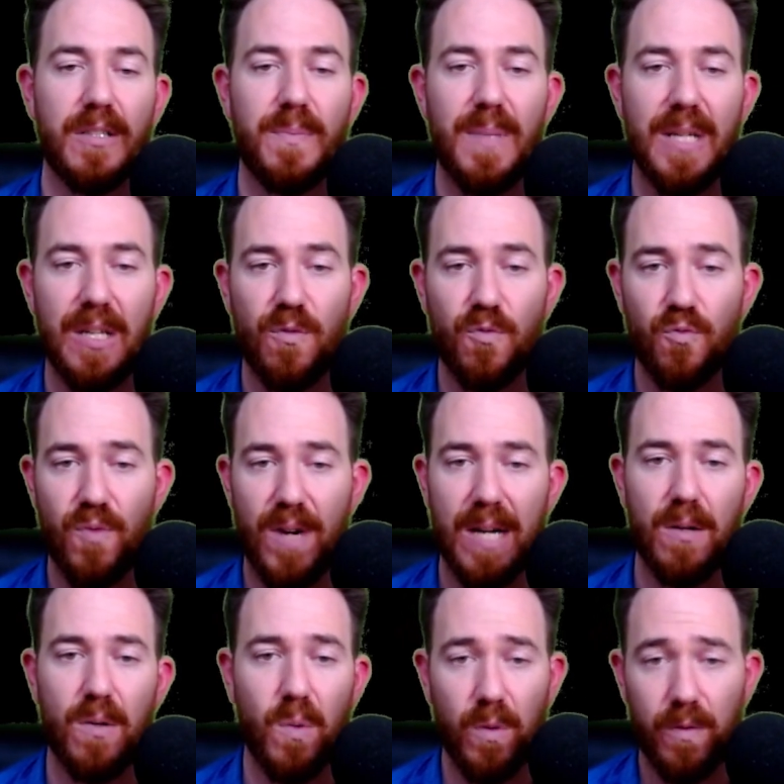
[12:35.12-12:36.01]
being
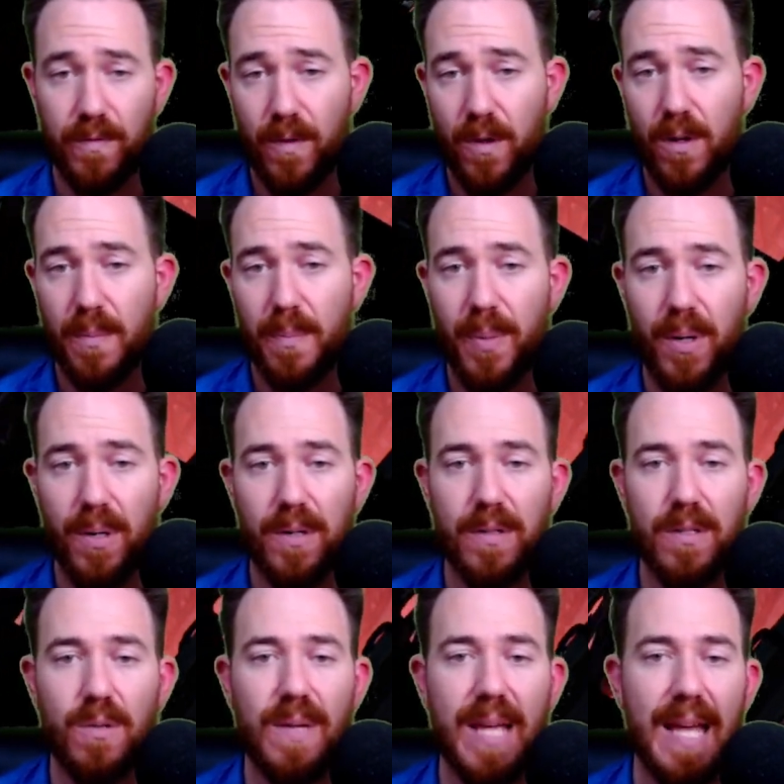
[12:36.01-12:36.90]
rare or far apart,
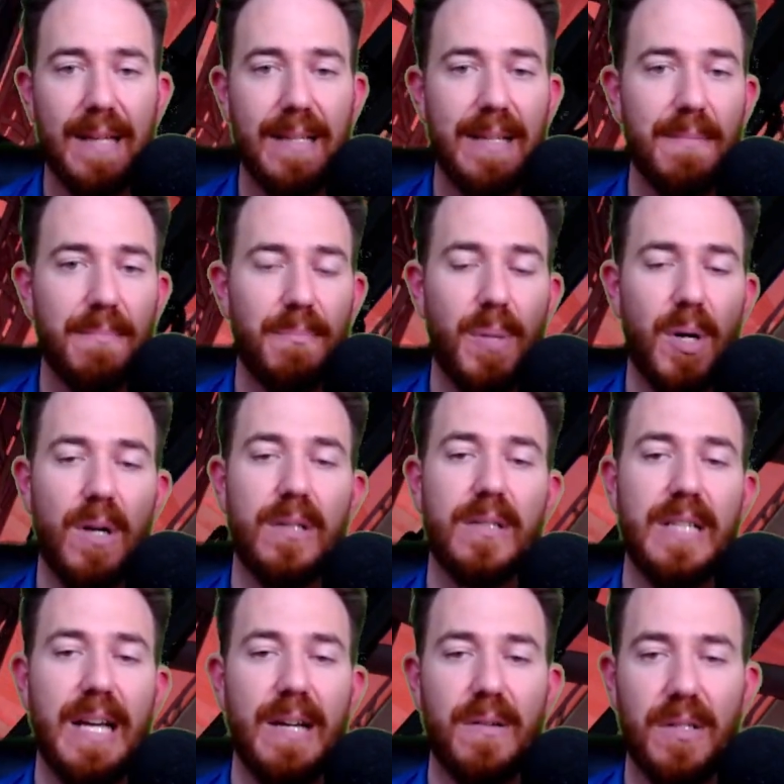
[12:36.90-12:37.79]
you can get bogged
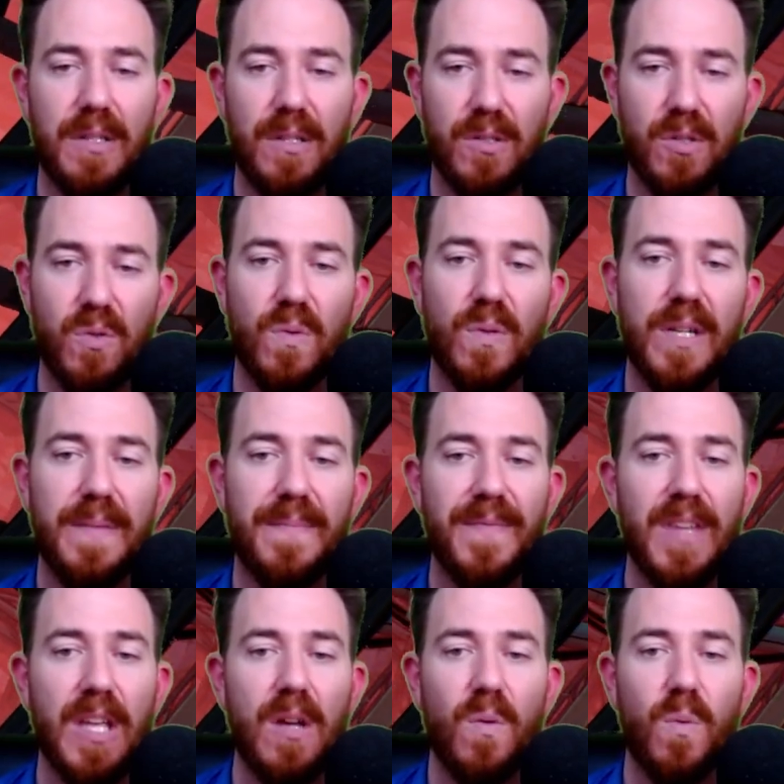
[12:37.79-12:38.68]
down in the story
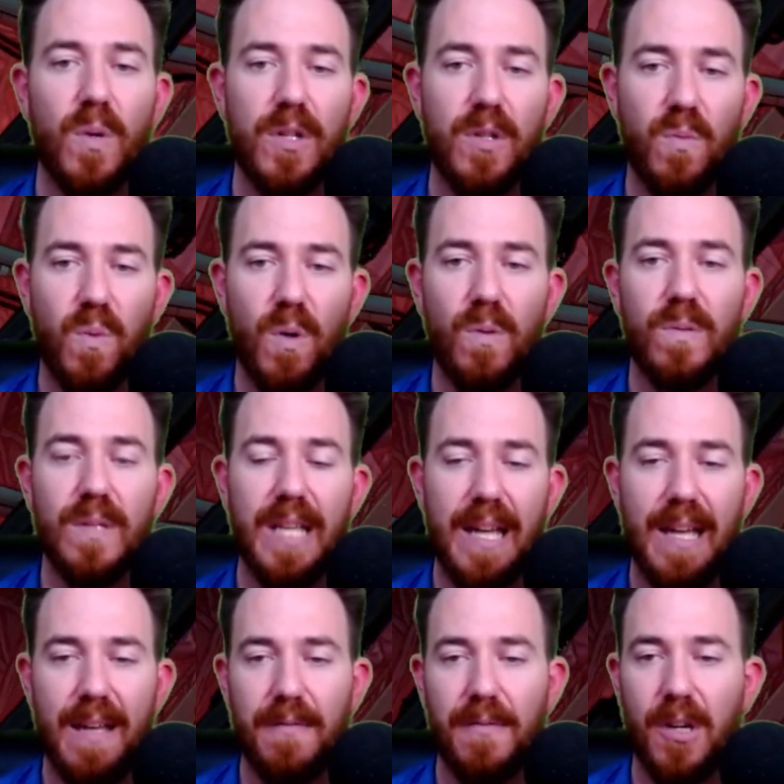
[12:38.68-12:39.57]
where you won't
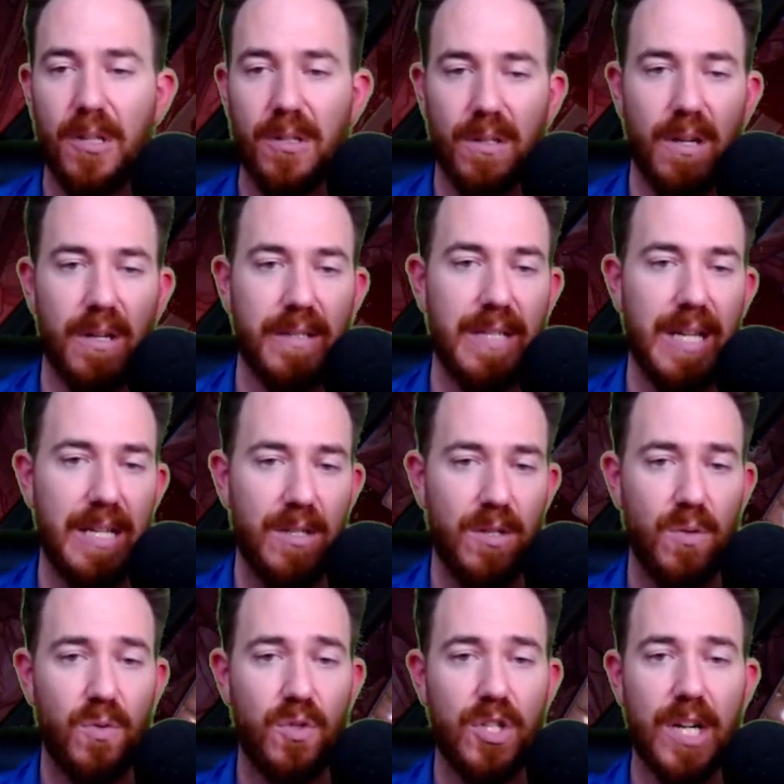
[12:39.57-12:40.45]
yet have unlocked a
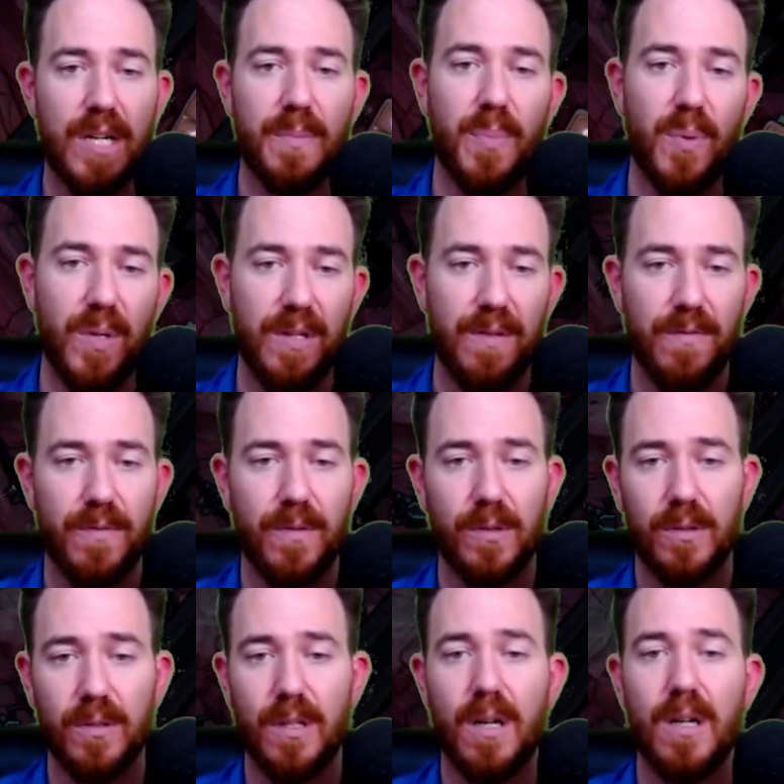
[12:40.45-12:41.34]
new checkpoint for
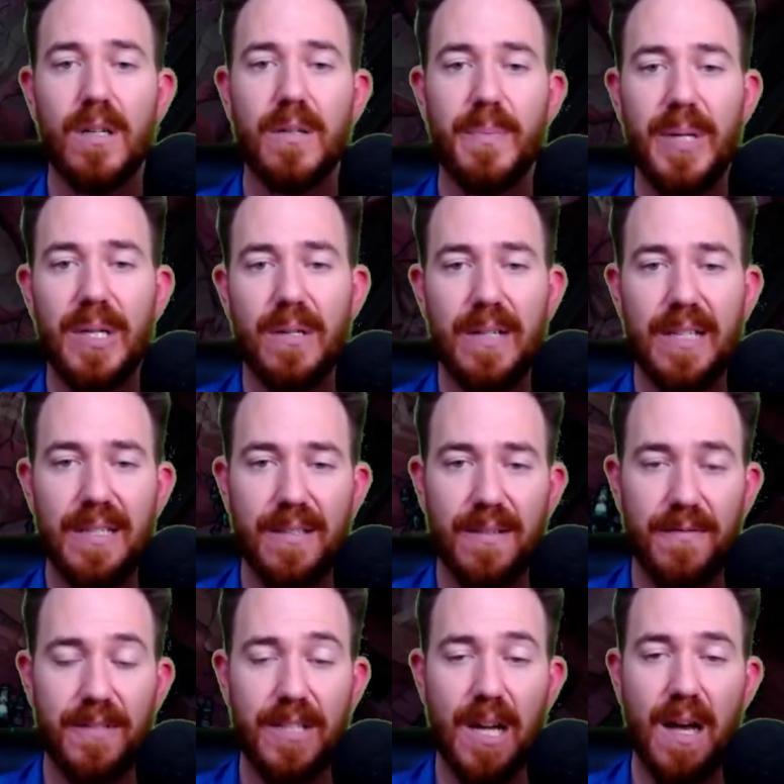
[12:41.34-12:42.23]
long periods
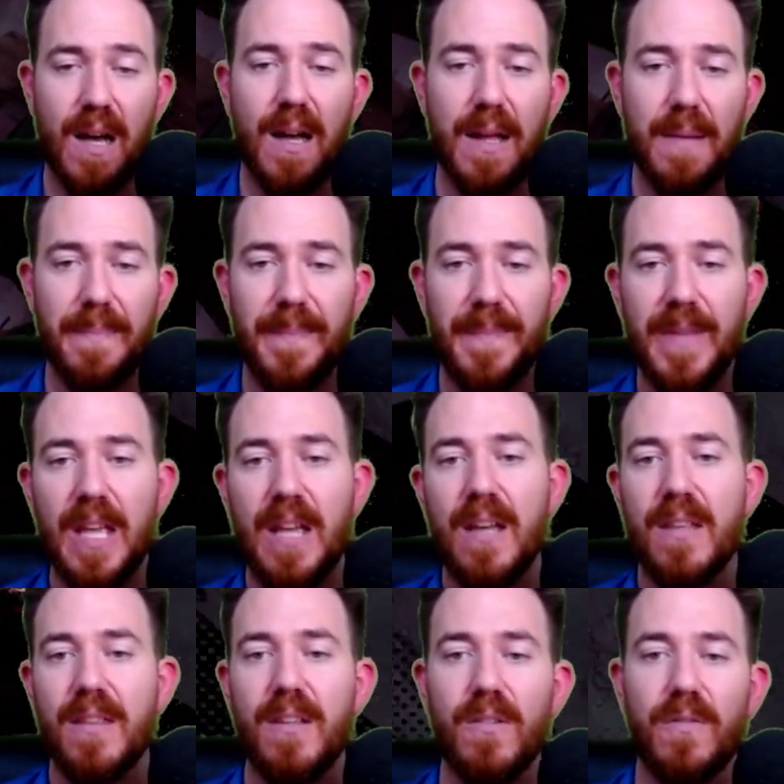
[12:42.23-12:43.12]
of time.
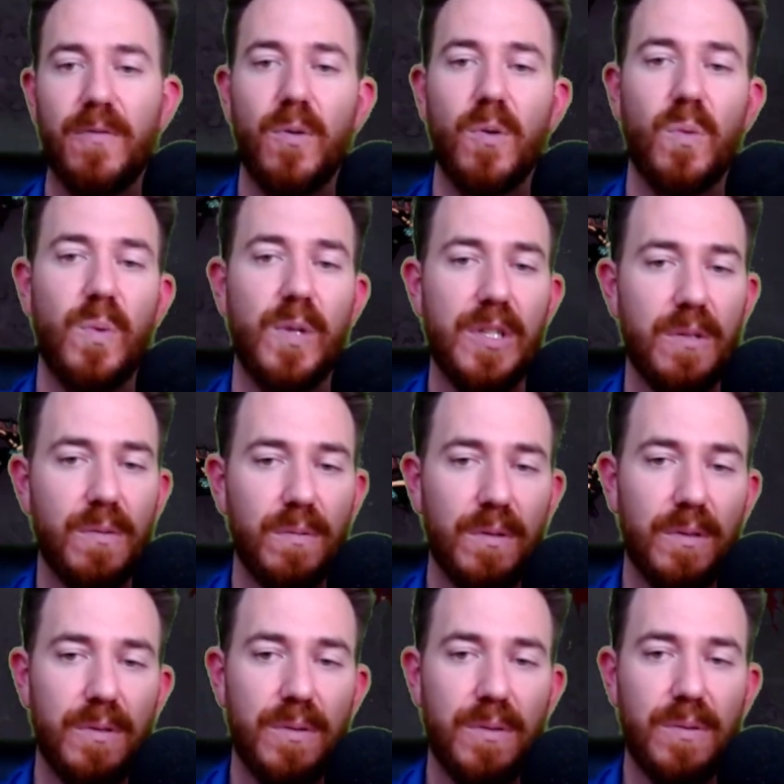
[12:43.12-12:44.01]
Therefore, when you
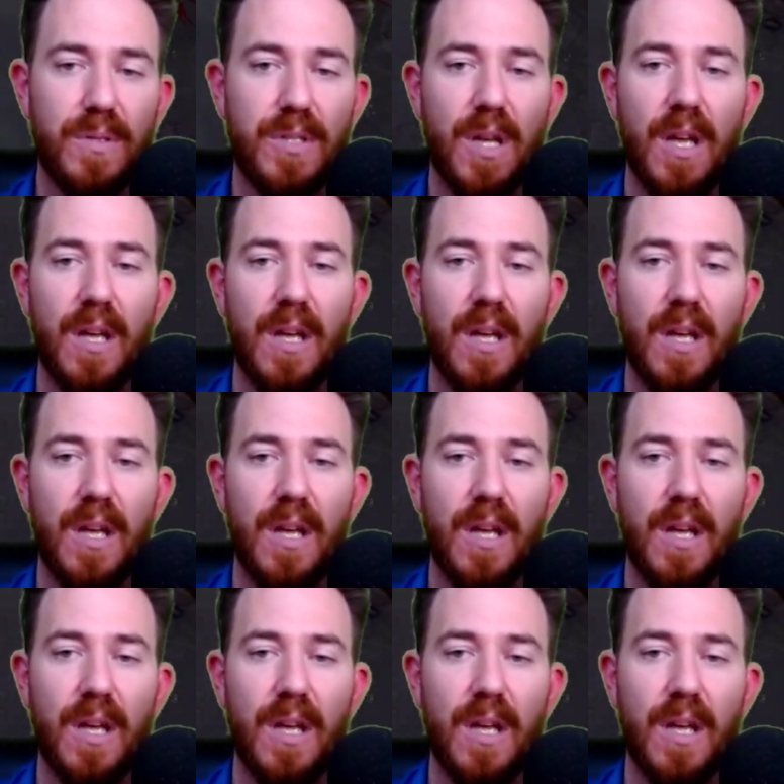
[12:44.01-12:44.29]
leave